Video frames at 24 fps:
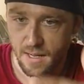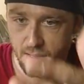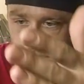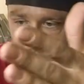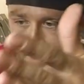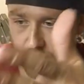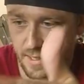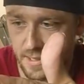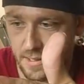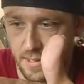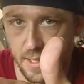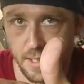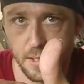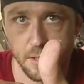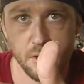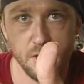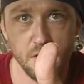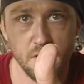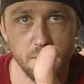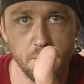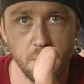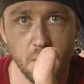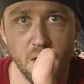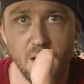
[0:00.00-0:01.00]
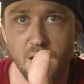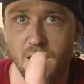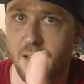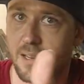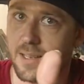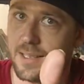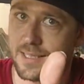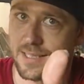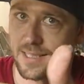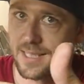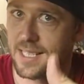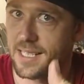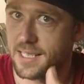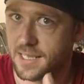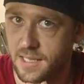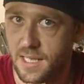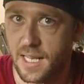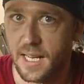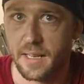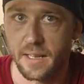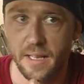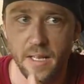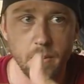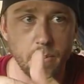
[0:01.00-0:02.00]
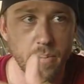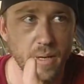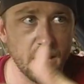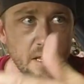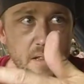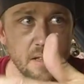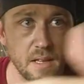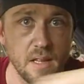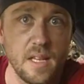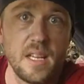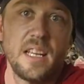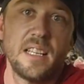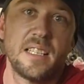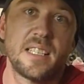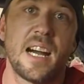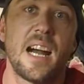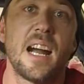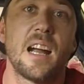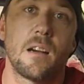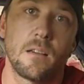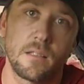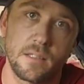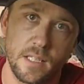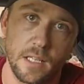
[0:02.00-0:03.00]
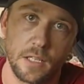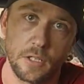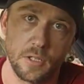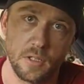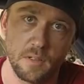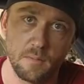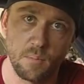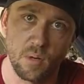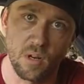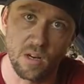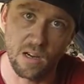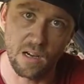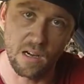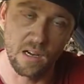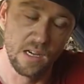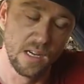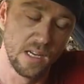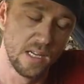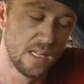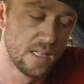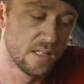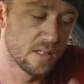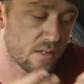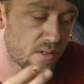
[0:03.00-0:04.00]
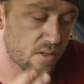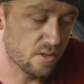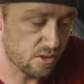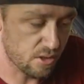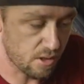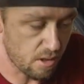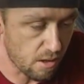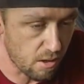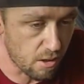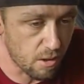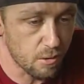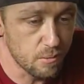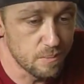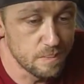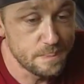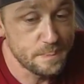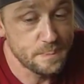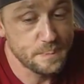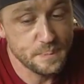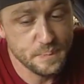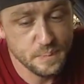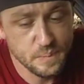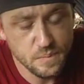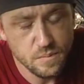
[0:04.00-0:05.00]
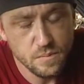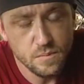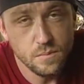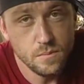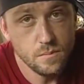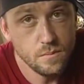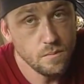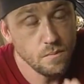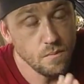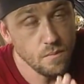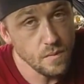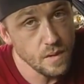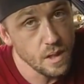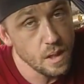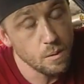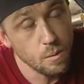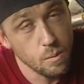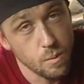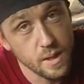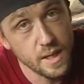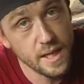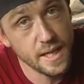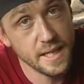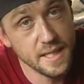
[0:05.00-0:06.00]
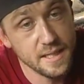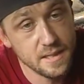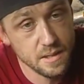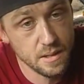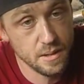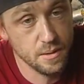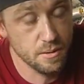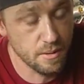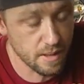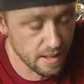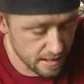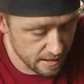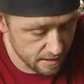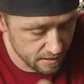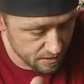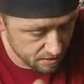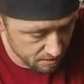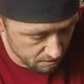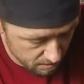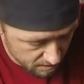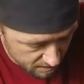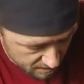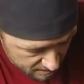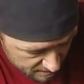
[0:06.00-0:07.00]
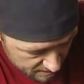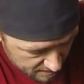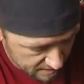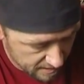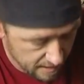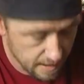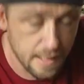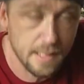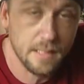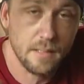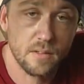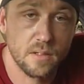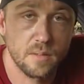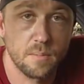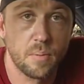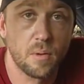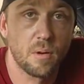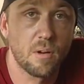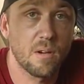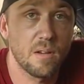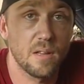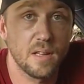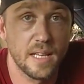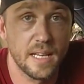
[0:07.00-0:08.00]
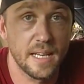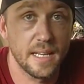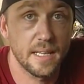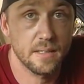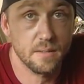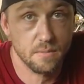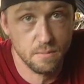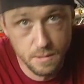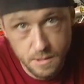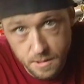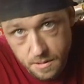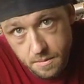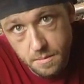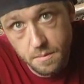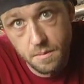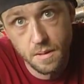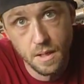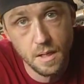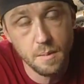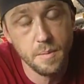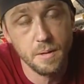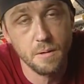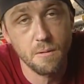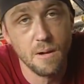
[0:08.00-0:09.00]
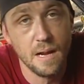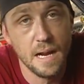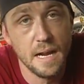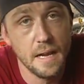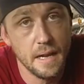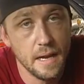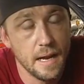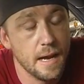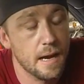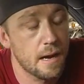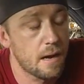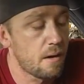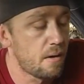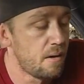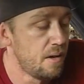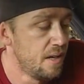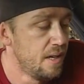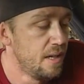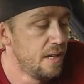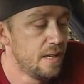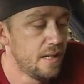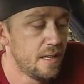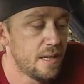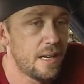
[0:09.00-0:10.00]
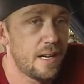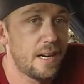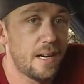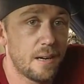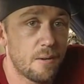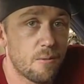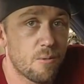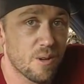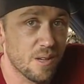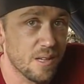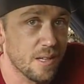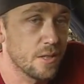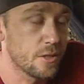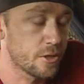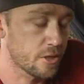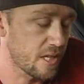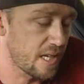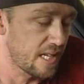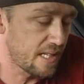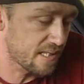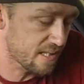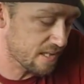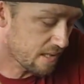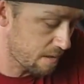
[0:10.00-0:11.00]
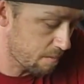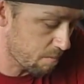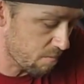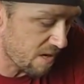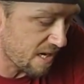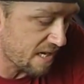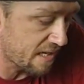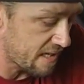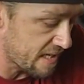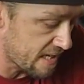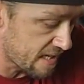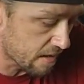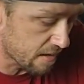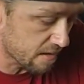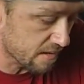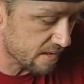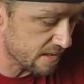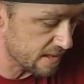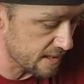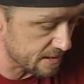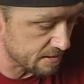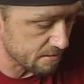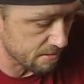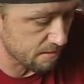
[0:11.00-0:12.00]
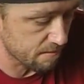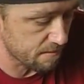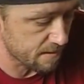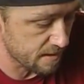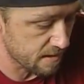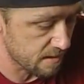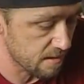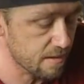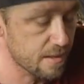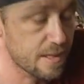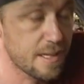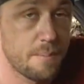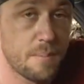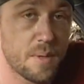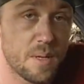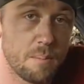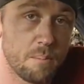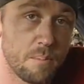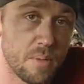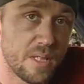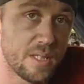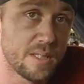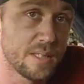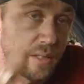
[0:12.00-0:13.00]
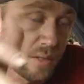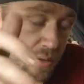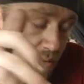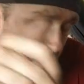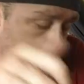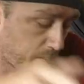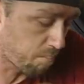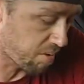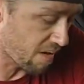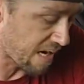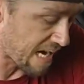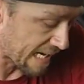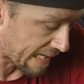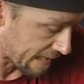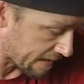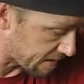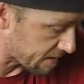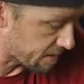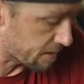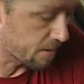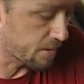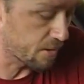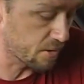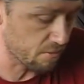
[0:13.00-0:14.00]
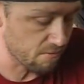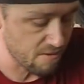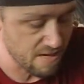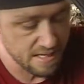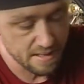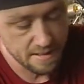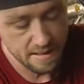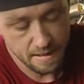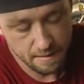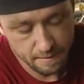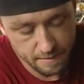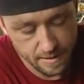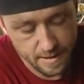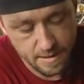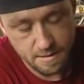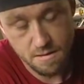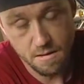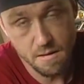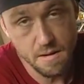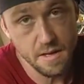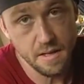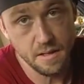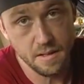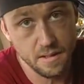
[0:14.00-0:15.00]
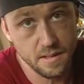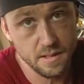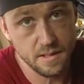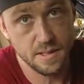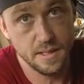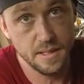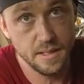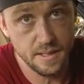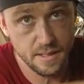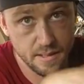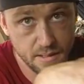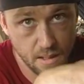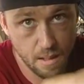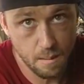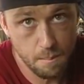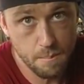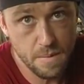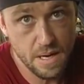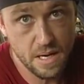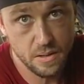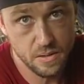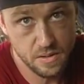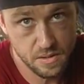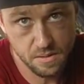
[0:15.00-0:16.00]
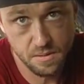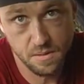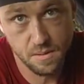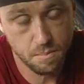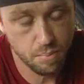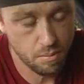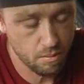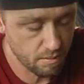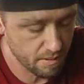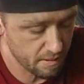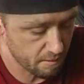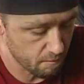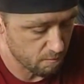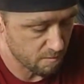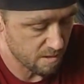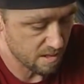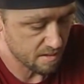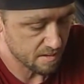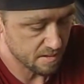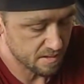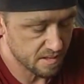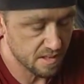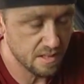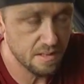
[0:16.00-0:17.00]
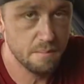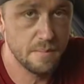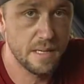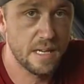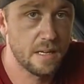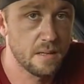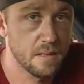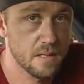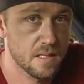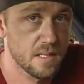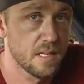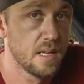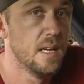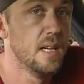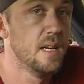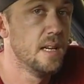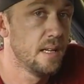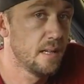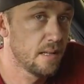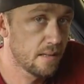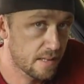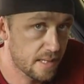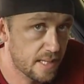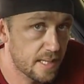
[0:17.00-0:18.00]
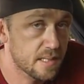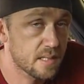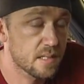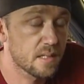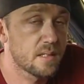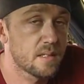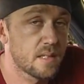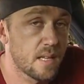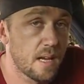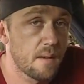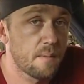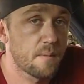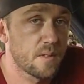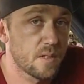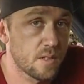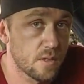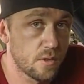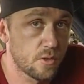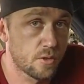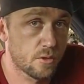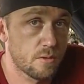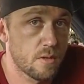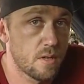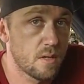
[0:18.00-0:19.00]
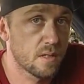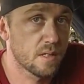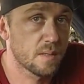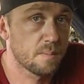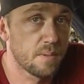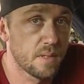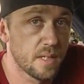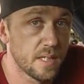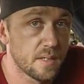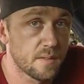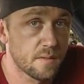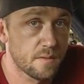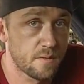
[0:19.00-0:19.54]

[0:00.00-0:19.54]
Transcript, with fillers: this section of bar is less likely to bend than the entire section of bar. So when I get to doing these support legs, which is going to be right now, we're going to try and send them right down to the center of here, and I'm going to build it to a bracket that goes right down underneath the seat, and it's going to mount to the point where the seat mounts. That's the safest and strongest place